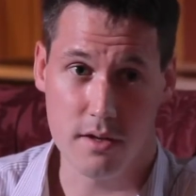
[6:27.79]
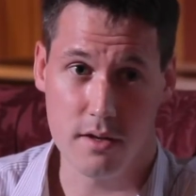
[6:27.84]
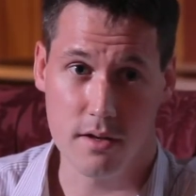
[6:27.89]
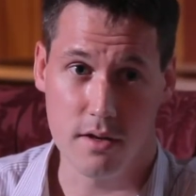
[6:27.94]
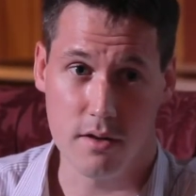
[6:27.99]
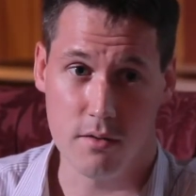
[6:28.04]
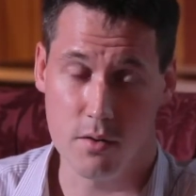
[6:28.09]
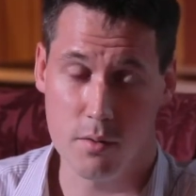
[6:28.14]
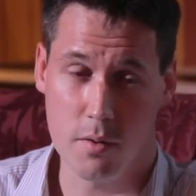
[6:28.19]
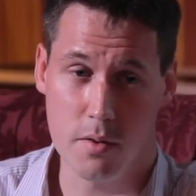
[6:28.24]
You
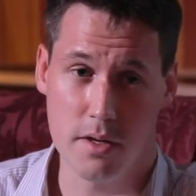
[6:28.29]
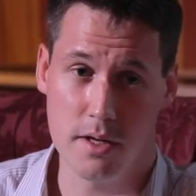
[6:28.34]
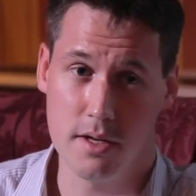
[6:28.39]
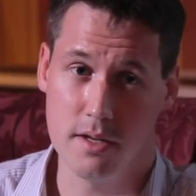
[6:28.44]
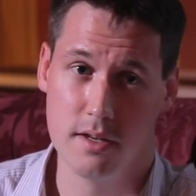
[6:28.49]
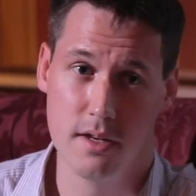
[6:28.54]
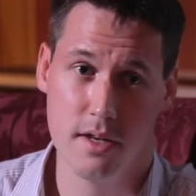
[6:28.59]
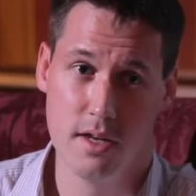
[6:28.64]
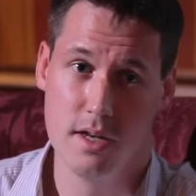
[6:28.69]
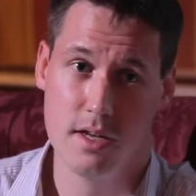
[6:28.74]
know, mm. you
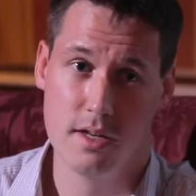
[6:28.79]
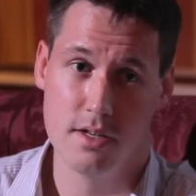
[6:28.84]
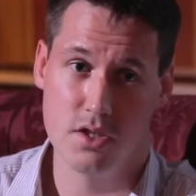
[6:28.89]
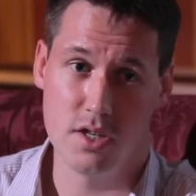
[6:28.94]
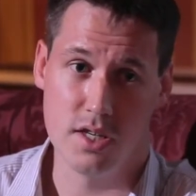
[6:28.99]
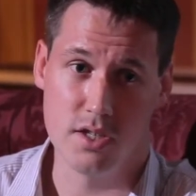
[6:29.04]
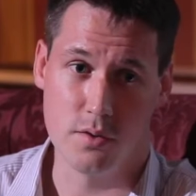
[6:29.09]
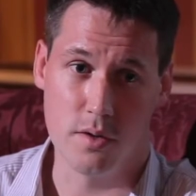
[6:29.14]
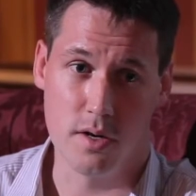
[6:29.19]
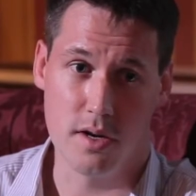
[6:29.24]
only
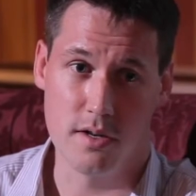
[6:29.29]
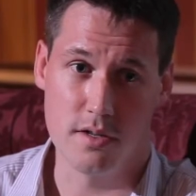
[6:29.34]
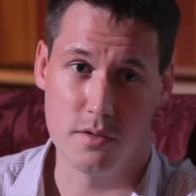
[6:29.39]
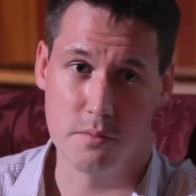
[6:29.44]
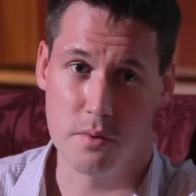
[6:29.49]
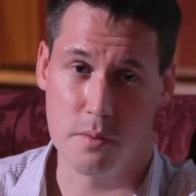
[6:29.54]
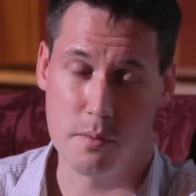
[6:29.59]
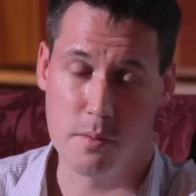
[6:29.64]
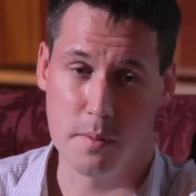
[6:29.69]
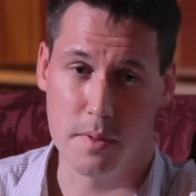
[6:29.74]
change your clothes
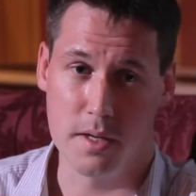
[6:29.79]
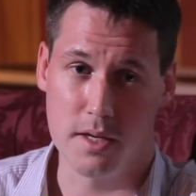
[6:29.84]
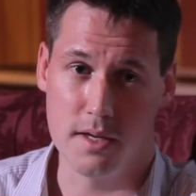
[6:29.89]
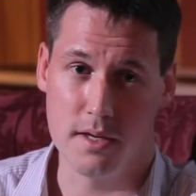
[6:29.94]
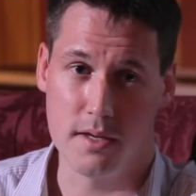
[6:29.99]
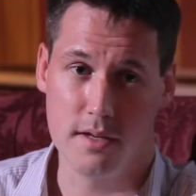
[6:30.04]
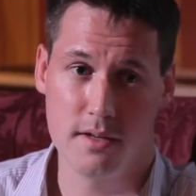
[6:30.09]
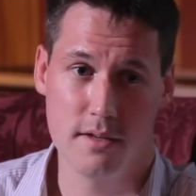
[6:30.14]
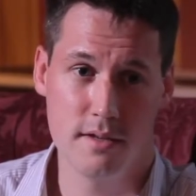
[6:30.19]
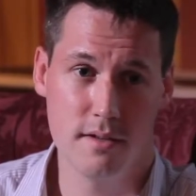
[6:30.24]

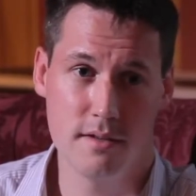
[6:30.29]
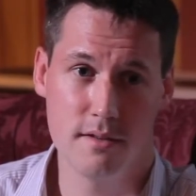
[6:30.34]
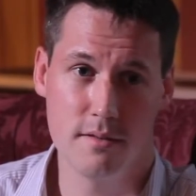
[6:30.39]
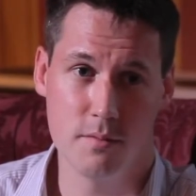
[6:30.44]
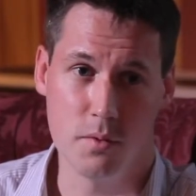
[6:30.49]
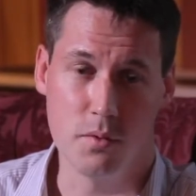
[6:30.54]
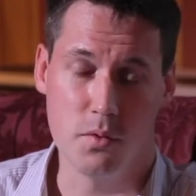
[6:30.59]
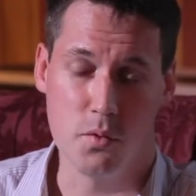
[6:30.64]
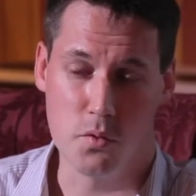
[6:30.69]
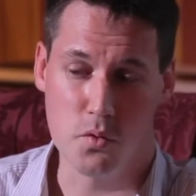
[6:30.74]
probably,
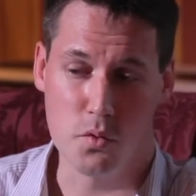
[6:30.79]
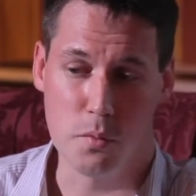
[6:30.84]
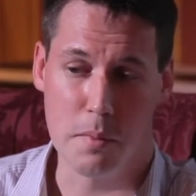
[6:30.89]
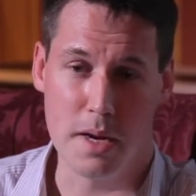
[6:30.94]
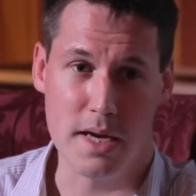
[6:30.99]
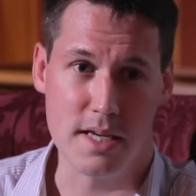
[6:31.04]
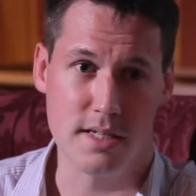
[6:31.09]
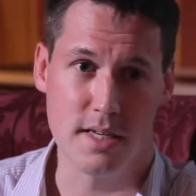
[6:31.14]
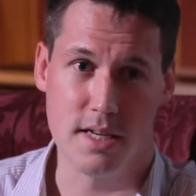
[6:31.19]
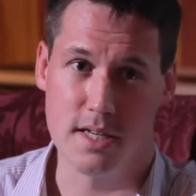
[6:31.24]
or your, your,
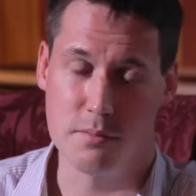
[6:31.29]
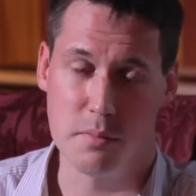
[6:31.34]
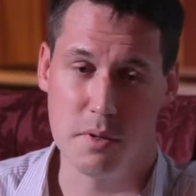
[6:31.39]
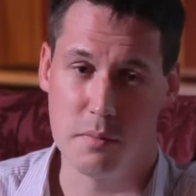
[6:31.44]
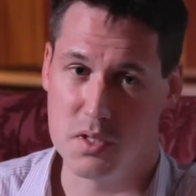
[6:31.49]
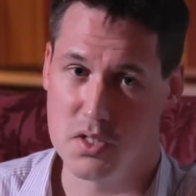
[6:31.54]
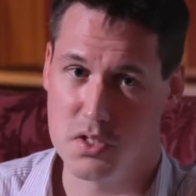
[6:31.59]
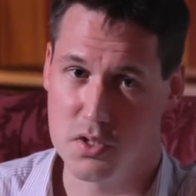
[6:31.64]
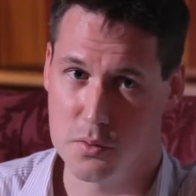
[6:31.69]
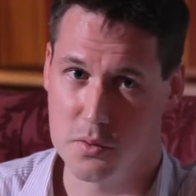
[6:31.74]
base layers
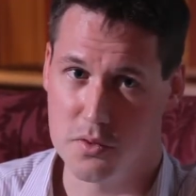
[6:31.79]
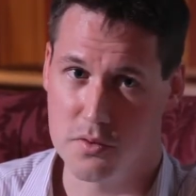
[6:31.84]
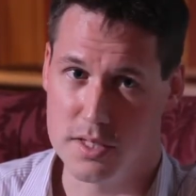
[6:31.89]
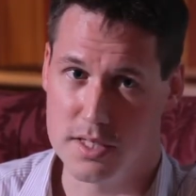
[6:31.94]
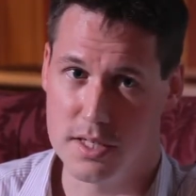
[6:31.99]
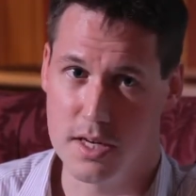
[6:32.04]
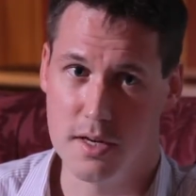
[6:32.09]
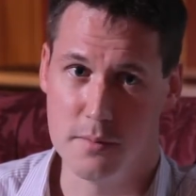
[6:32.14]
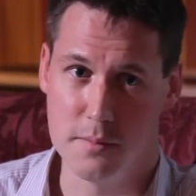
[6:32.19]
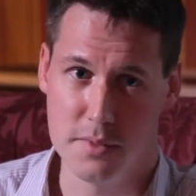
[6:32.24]
maybe two or three
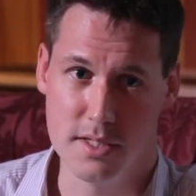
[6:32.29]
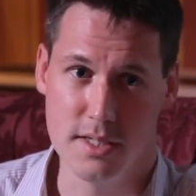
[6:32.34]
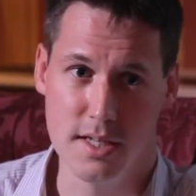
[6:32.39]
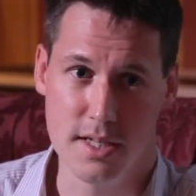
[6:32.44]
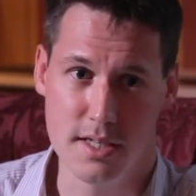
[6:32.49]
times in